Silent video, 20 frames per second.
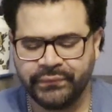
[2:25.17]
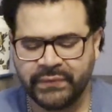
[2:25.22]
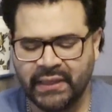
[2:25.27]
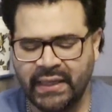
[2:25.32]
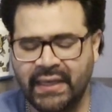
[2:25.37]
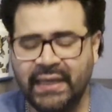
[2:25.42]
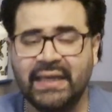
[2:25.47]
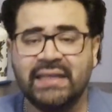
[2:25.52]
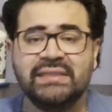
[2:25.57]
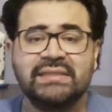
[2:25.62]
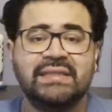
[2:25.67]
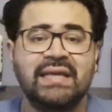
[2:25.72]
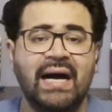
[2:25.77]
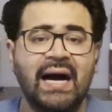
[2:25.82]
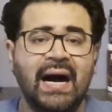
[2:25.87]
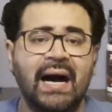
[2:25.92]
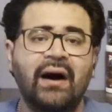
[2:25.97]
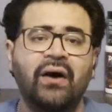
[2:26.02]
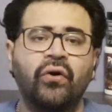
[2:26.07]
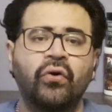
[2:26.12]
it hits the
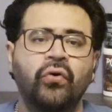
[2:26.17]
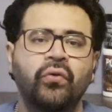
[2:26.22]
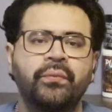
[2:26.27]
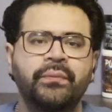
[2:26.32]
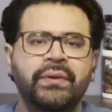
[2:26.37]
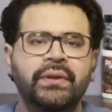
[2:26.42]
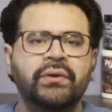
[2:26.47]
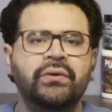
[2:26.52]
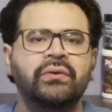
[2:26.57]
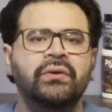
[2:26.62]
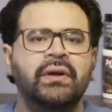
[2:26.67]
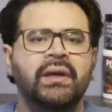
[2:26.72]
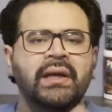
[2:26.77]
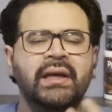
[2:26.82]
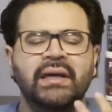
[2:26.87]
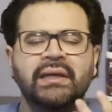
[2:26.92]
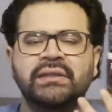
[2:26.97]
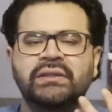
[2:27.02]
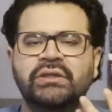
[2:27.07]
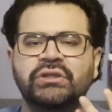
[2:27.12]
hot oatmeal,
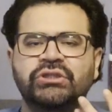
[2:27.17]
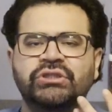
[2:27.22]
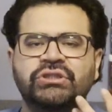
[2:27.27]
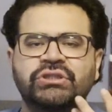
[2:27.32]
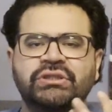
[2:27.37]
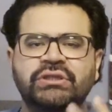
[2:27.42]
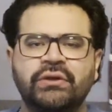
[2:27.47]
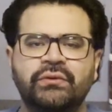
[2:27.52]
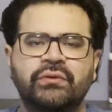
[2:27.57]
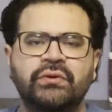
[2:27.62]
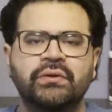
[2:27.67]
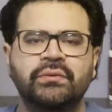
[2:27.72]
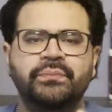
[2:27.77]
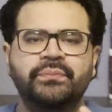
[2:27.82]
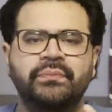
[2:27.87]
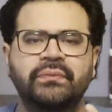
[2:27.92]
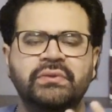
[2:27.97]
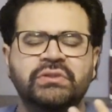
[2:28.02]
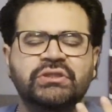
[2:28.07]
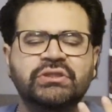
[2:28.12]
the
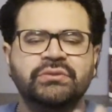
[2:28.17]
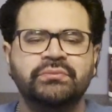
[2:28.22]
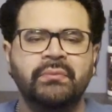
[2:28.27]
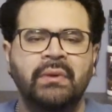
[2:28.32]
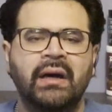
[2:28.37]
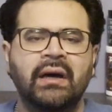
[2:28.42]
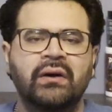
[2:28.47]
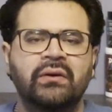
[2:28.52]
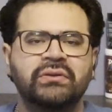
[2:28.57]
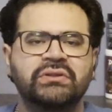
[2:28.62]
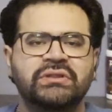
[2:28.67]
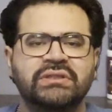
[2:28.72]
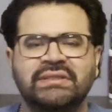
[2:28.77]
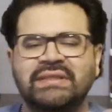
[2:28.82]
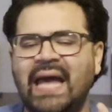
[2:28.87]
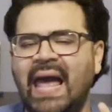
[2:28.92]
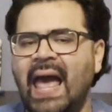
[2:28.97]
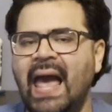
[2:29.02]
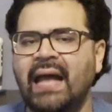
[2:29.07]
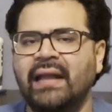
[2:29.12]
syrup smell
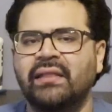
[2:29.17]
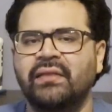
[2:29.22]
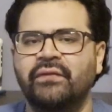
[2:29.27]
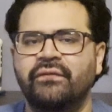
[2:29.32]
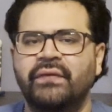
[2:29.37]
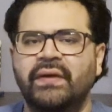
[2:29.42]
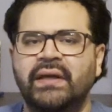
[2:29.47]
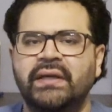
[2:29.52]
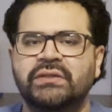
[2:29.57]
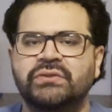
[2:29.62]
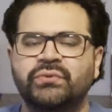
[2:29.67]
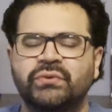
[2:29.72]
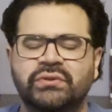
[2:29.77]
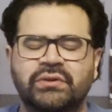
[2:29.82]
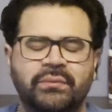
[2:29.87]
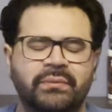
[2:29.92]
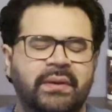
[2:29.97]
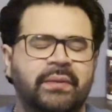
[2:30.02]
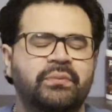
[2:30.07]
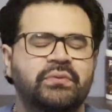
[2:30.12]
just activates with
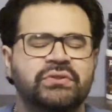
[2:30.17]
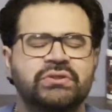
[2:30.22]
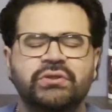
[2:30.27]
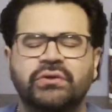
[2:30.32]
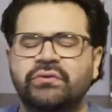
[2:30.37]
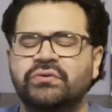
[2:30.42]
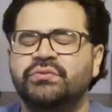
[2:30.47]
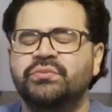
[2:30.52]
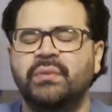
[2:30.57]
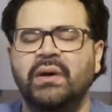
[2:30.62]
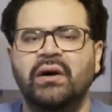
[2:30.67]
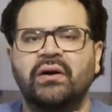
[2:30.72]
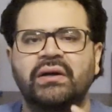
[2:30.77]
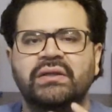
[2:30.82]
the maple syrup smell.